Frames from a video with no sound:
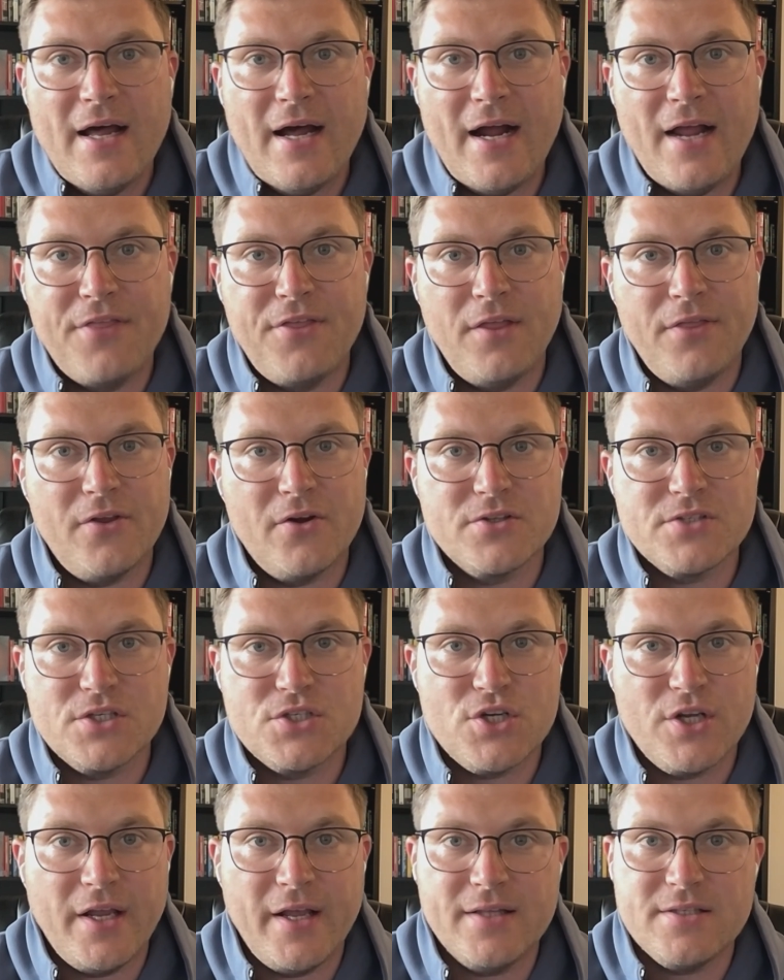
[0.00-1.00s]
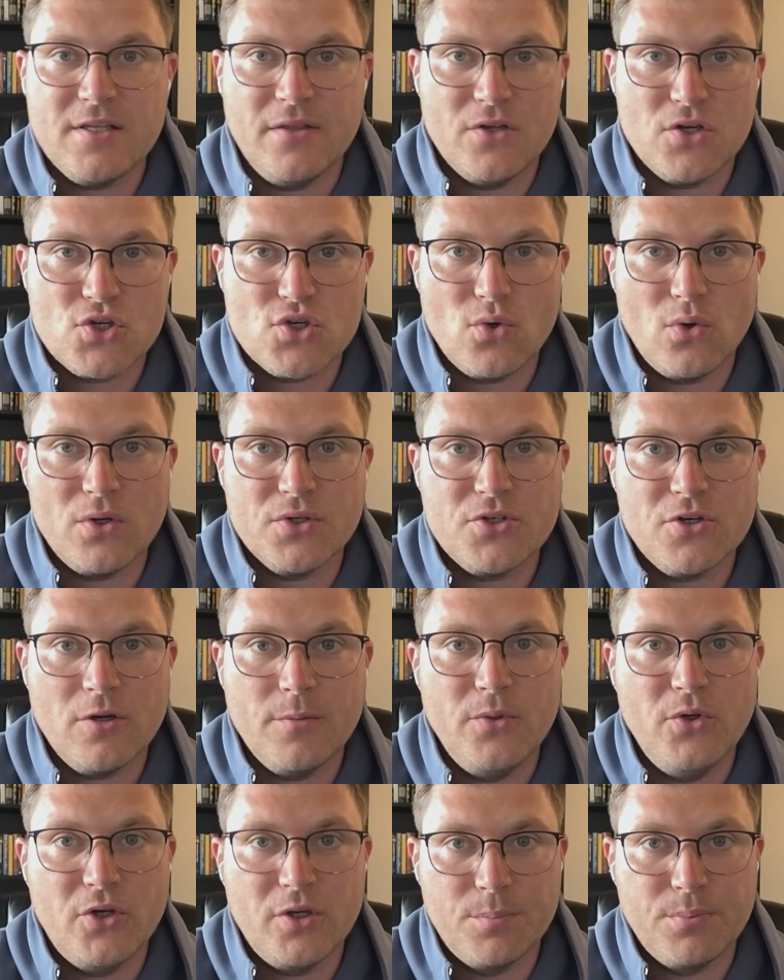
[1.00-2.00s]
I think there's a chance in the short
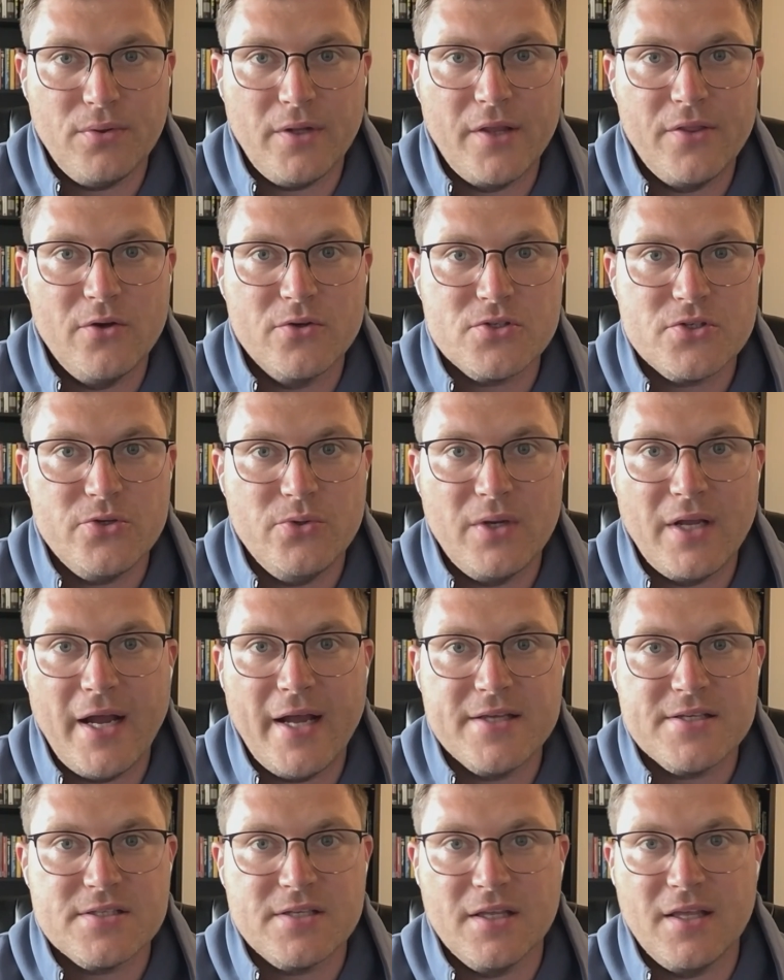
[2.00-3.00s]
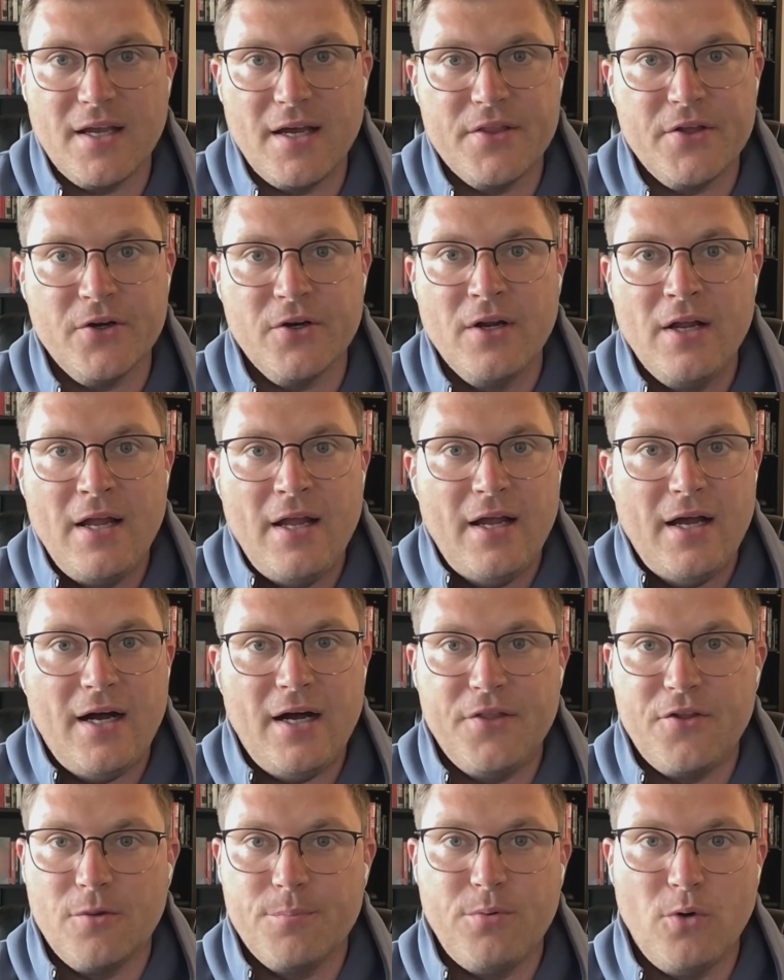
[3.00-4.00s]
term you could play those two guys together.
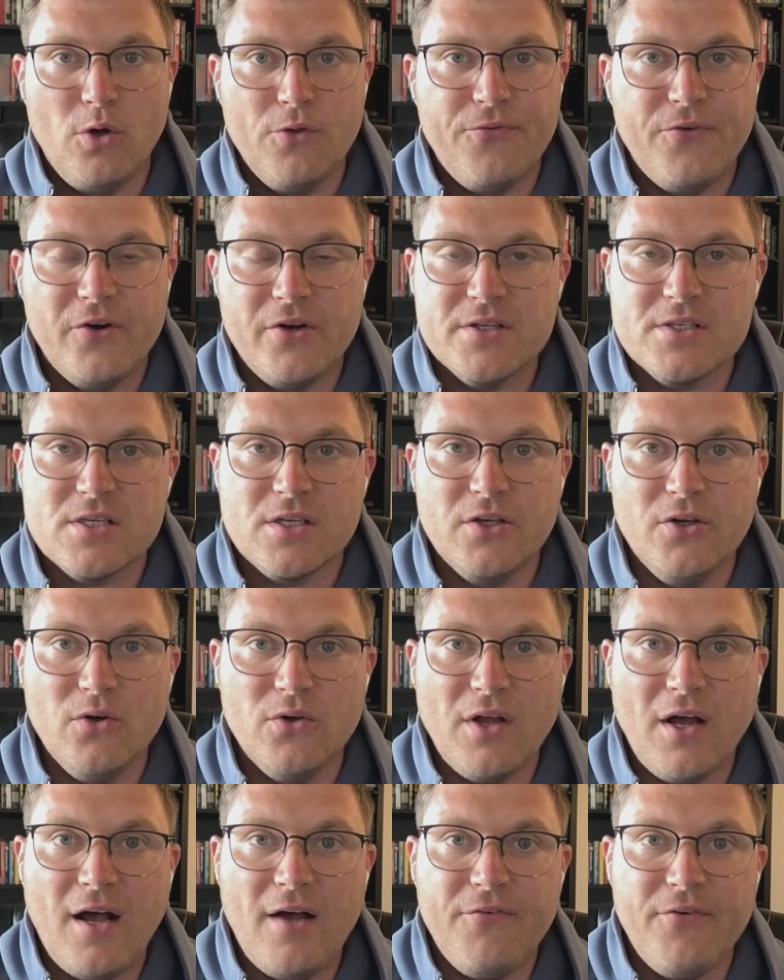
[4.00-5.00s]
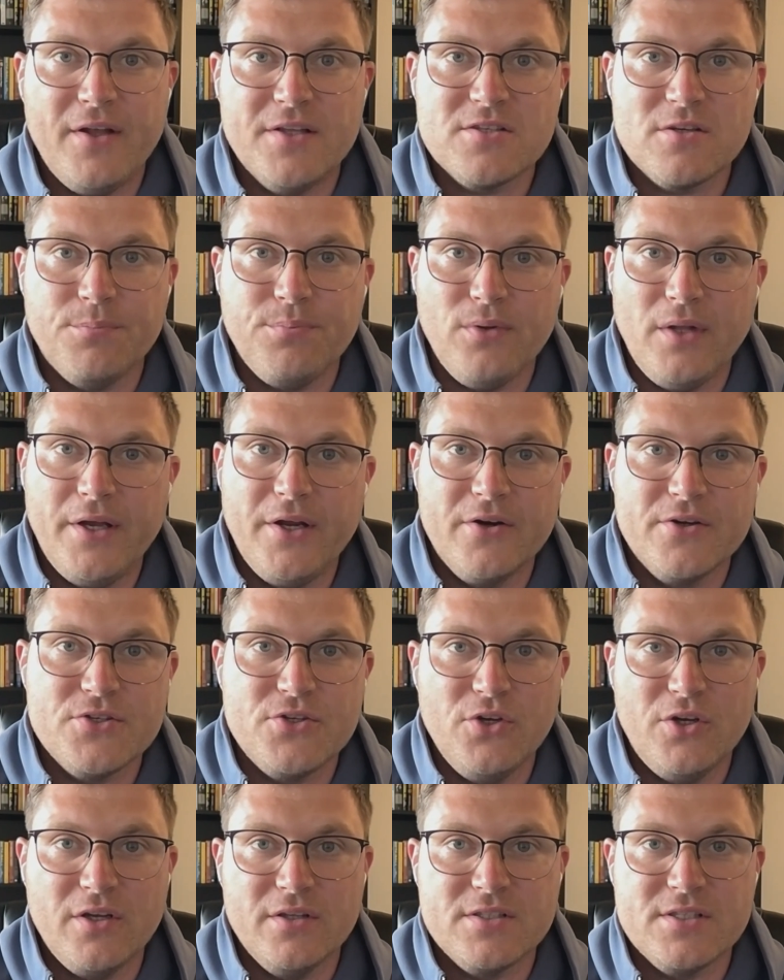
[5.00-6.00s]
They're both very skilled offensive players.
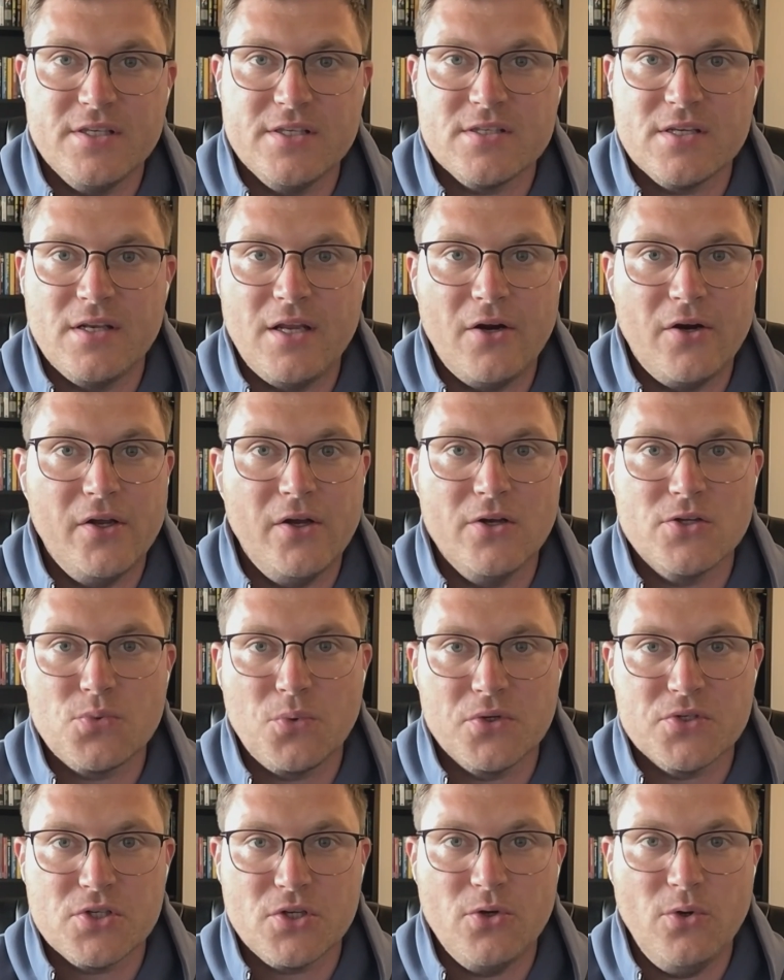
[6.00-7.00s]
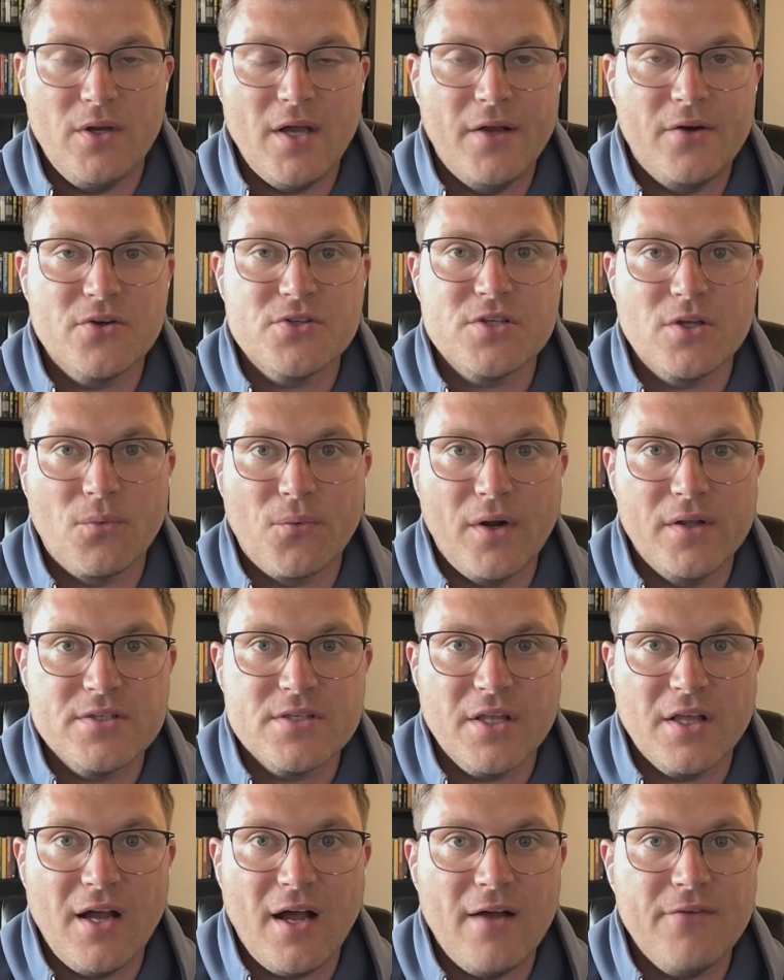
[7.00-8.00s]
You could see scenarios where Scoot Henderson runs
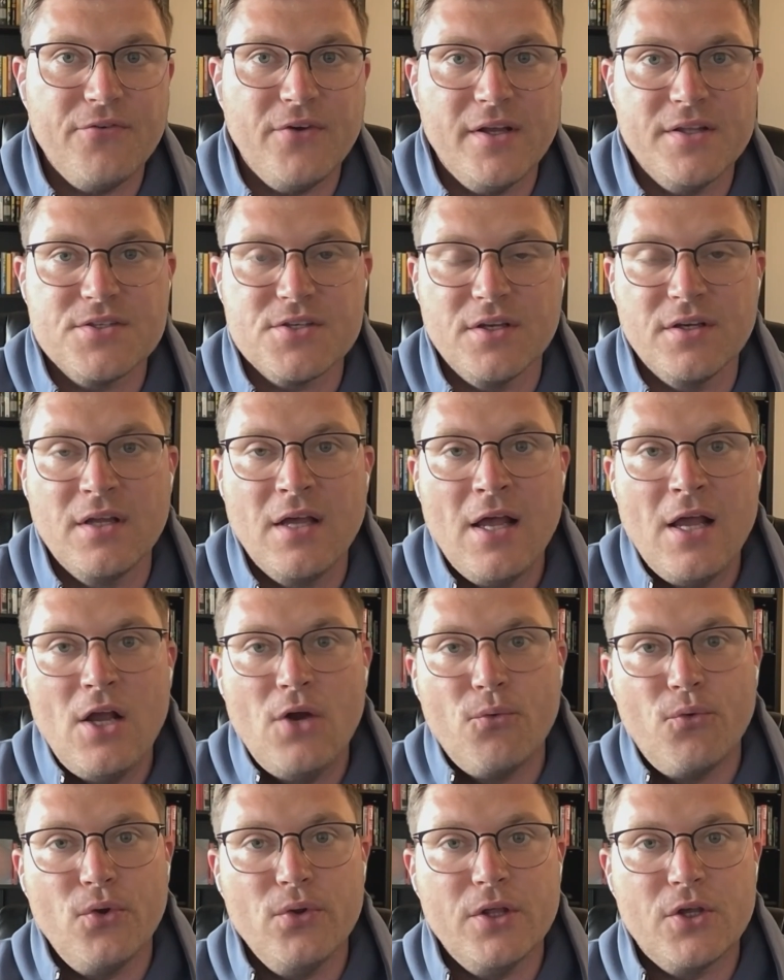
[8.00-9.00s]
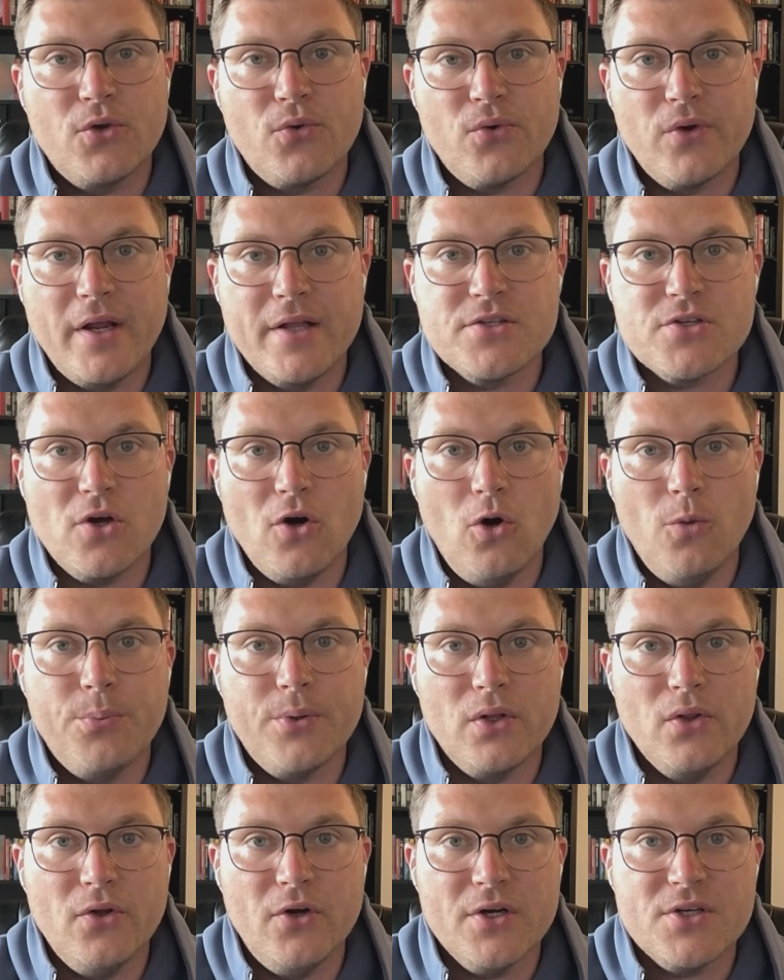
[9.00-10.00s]
the offense and really creates
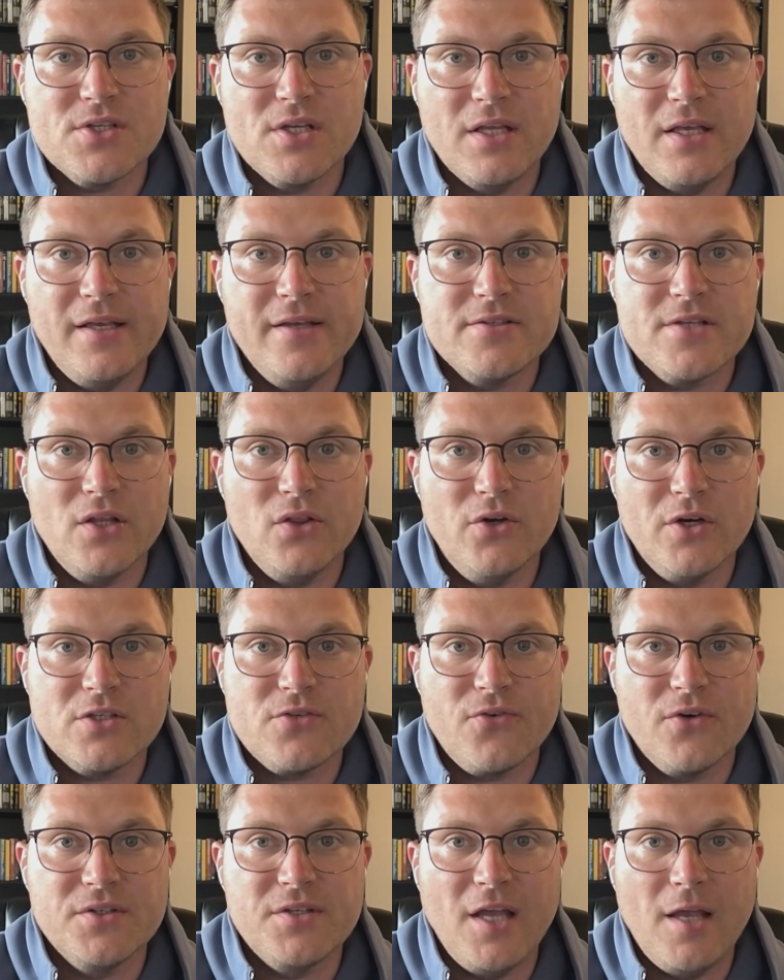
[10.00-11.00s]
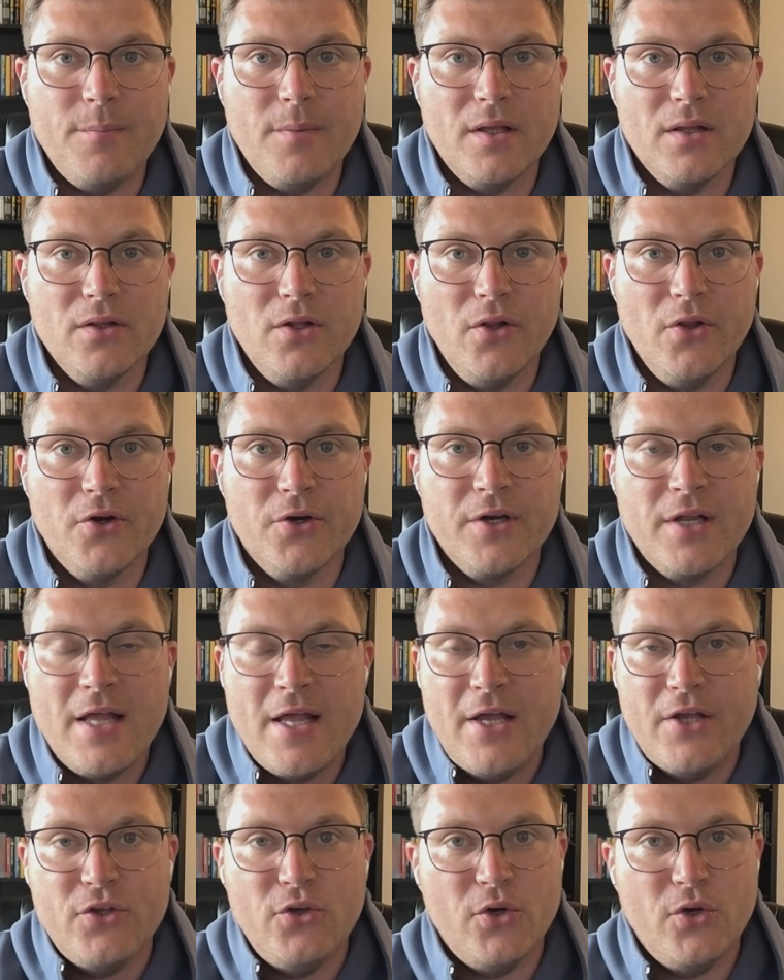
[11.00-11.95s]
open looks and easy looks for Damian Lillard.